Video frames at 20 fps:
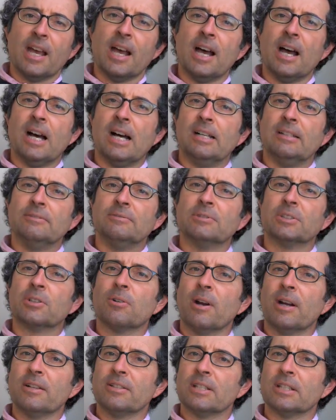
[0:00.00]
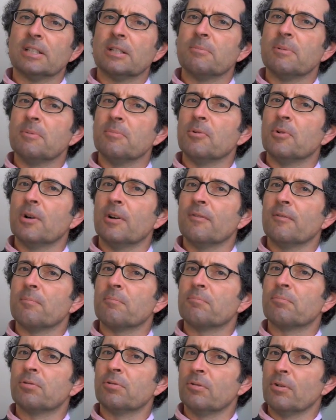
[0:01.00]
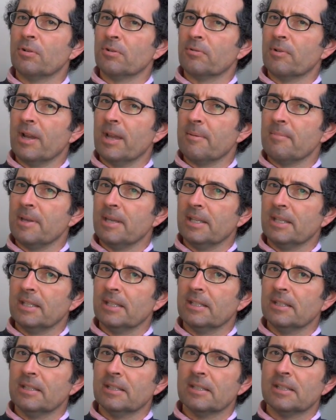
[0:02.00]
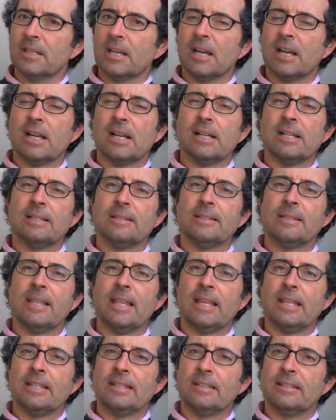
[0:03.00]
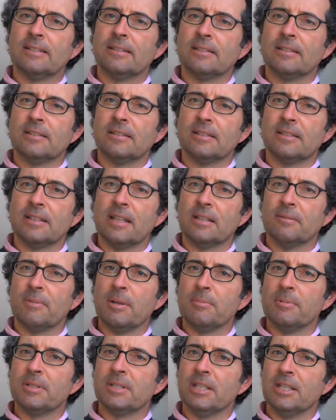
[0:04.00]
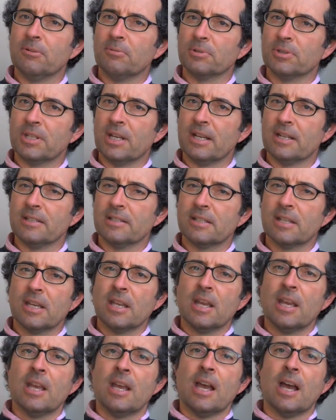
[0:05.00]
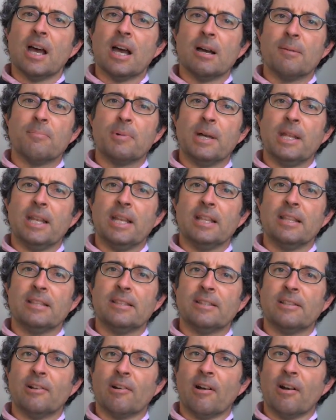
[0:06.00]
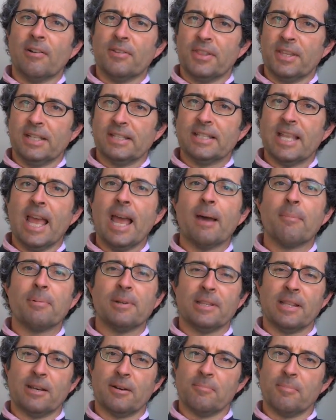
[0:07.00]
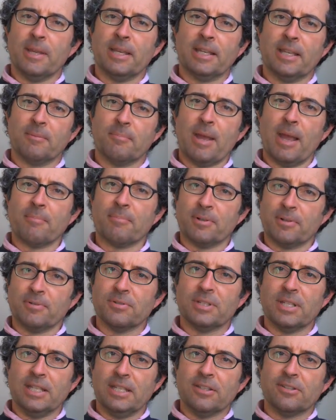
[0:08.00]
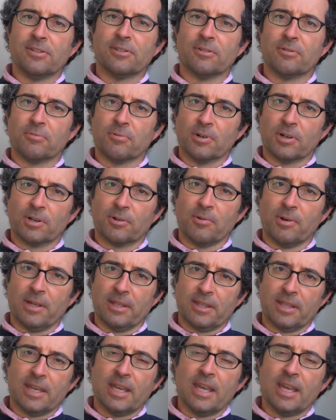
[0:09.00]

Uh, requires a little bit more programming uh, than, than maybe SQL does. Uh, but there are things happening that are making MapReduce easier to work with.